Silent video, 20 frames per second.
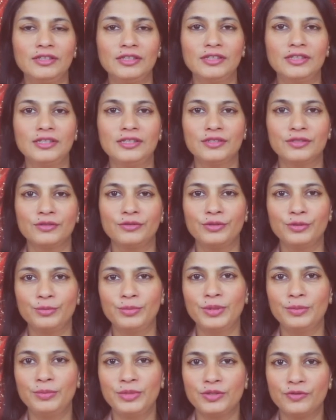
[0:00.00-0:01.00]
There's going to
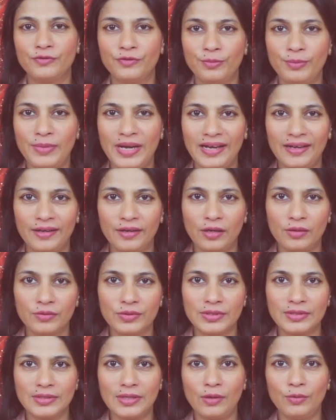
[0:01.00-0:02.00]
be a bit of a
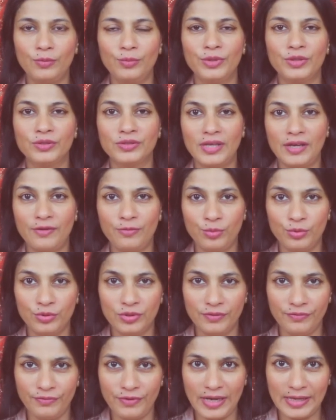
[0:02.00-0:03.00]
background sound because I've
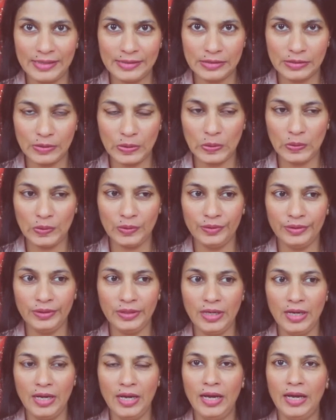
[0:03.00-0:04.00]
put the fans
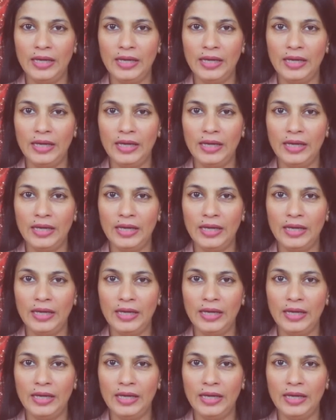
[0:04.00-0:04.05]
on.